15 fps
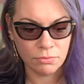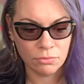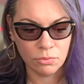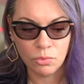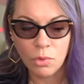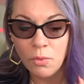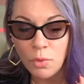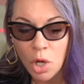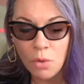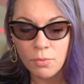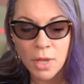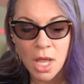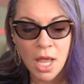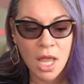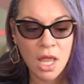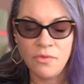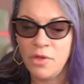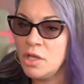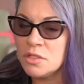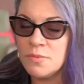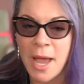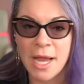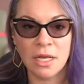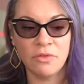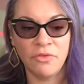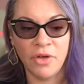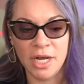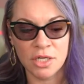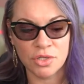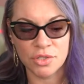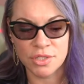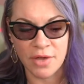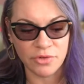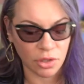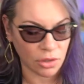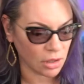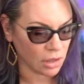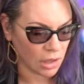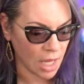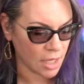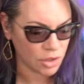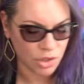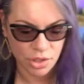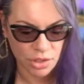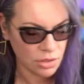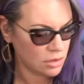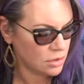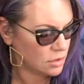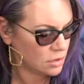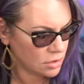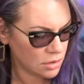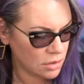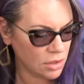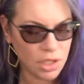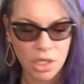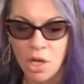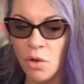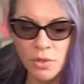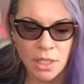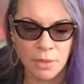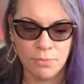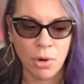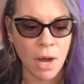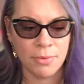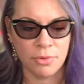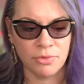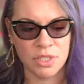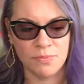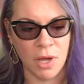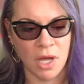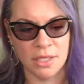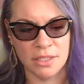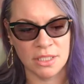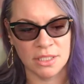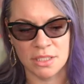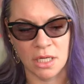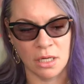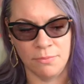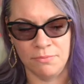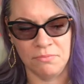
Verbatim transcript: One will hope. If he goes back into the financials after lunch, the only proper response is going to